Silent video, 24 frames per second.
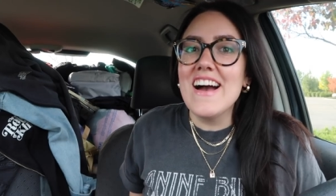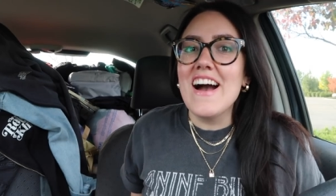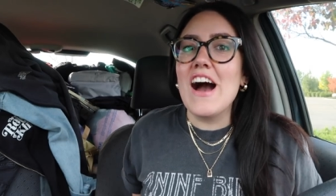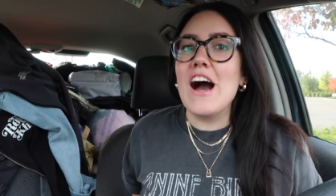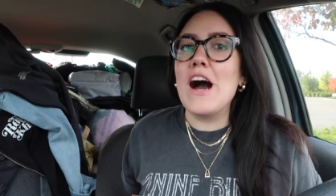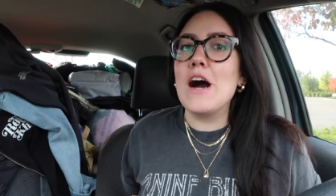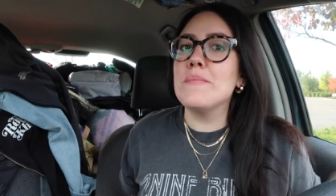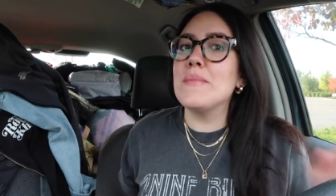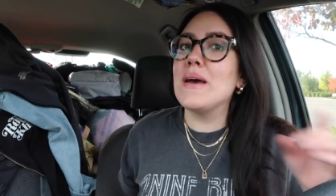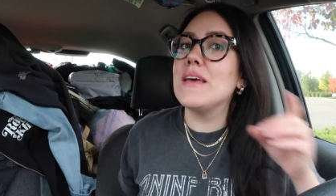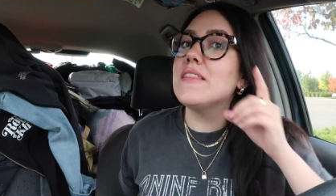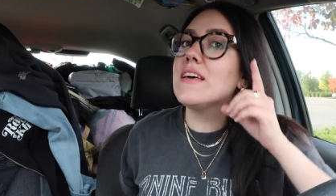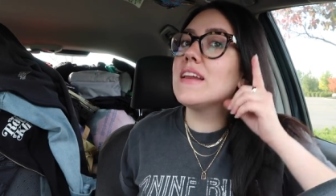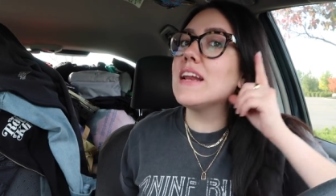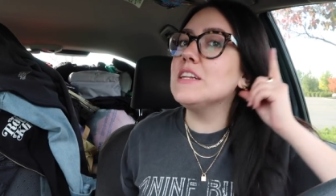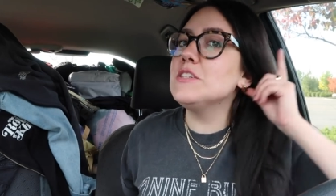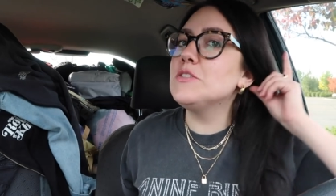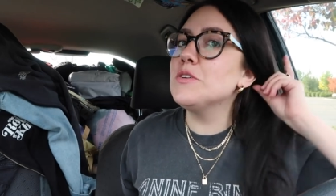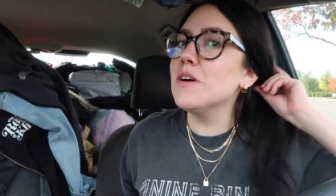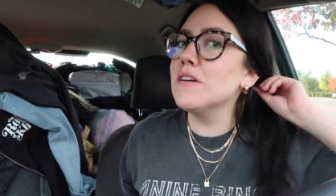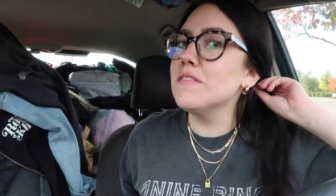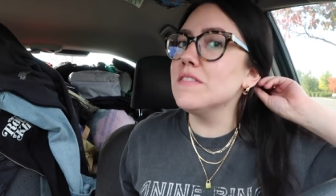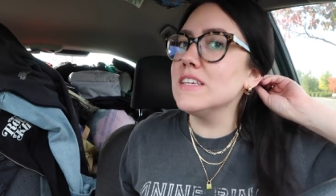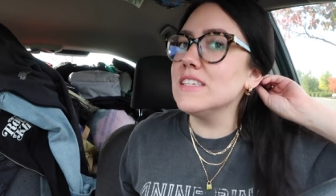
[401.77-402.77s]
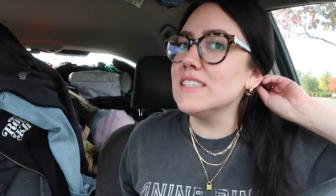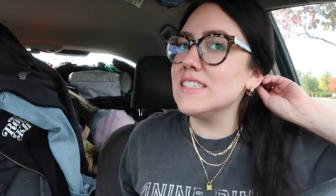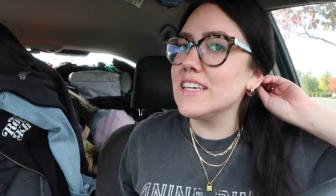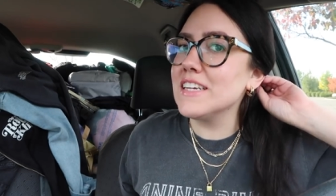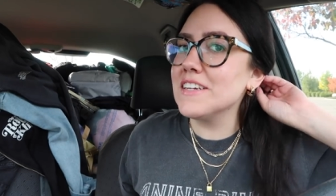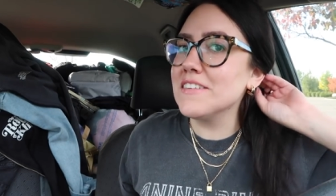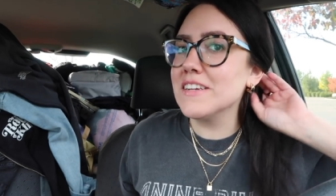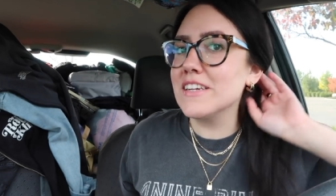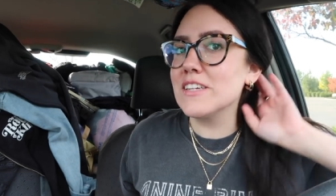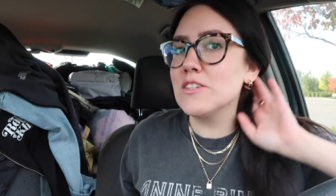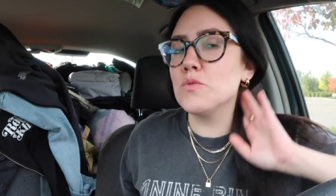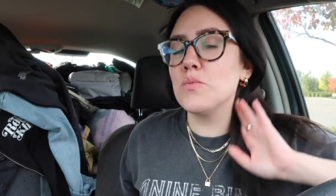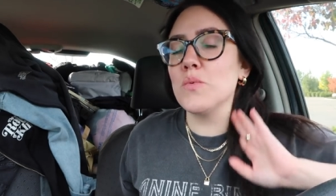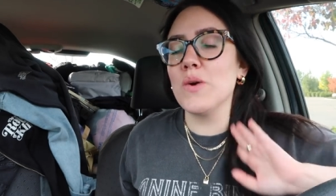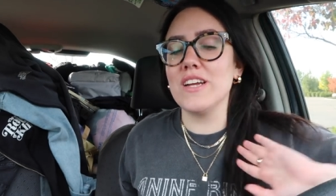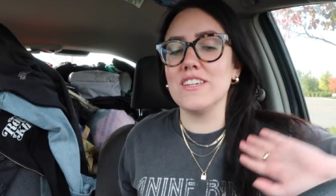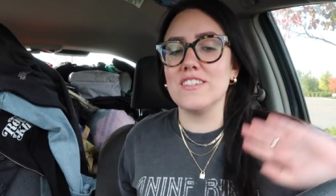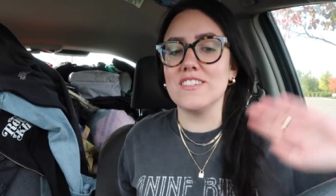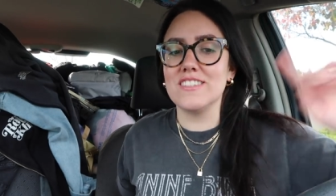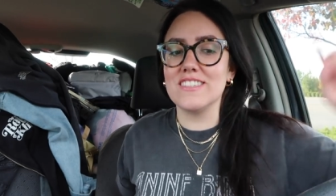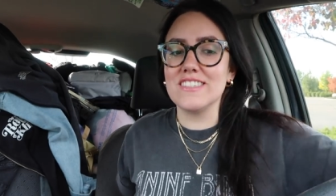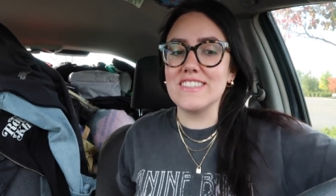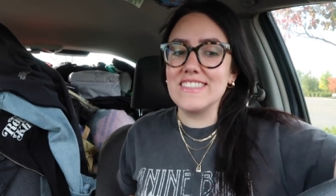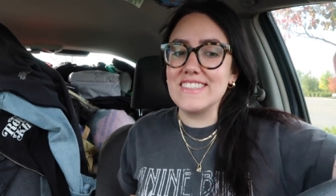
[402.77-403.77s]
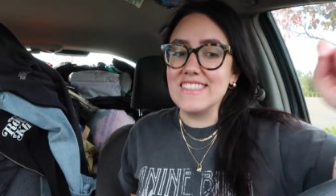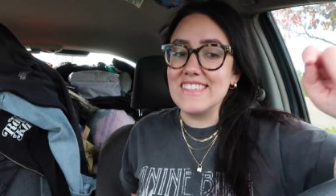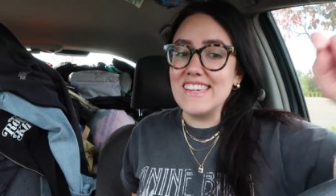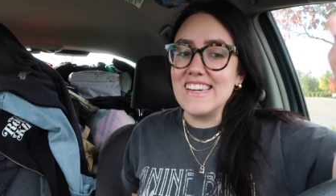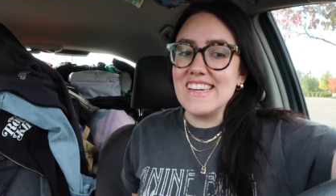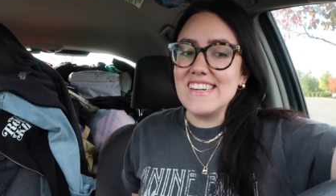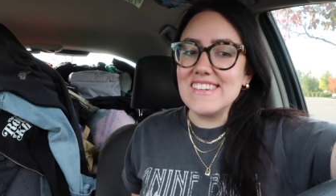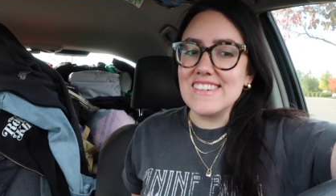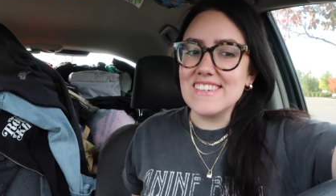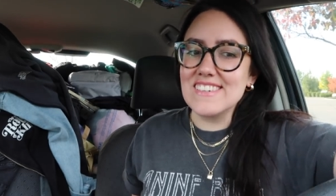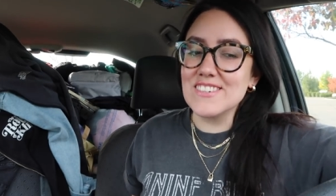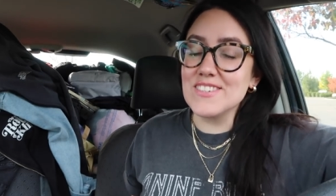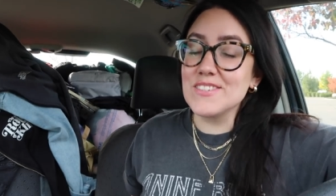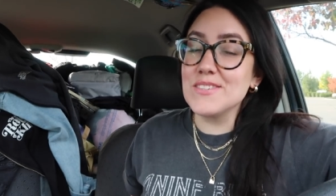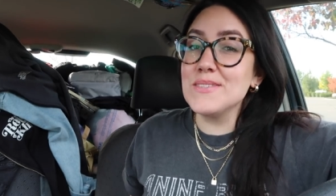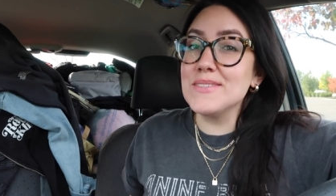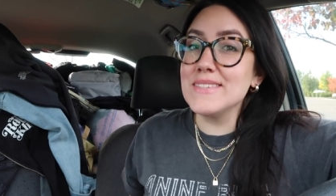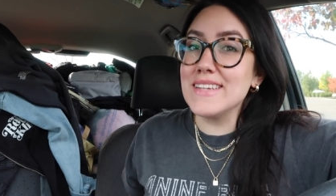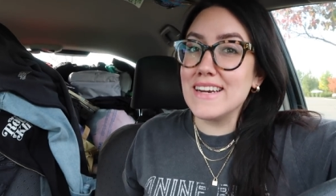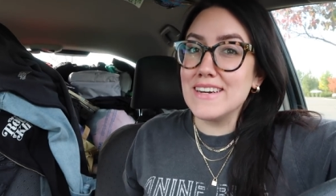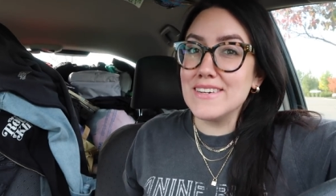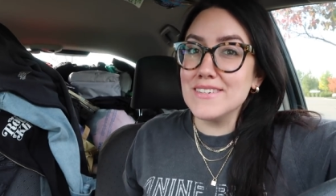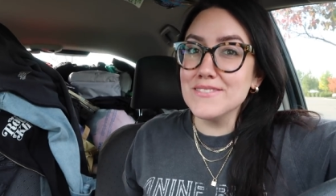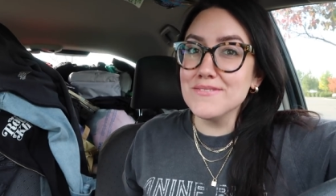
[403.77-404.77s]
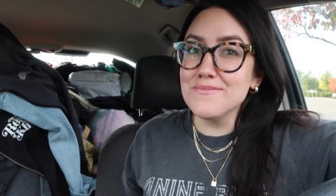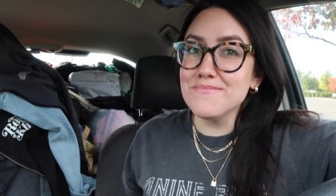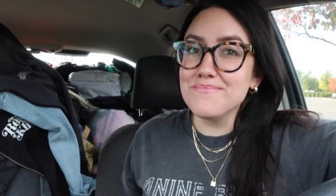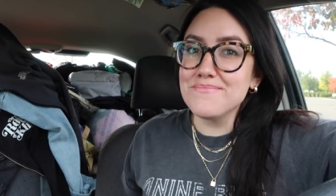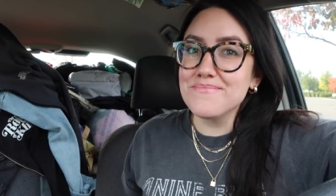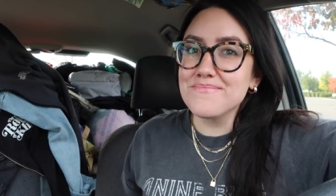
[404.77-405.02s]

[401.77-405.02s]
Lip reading: And then I do have these earrings, which are sold out.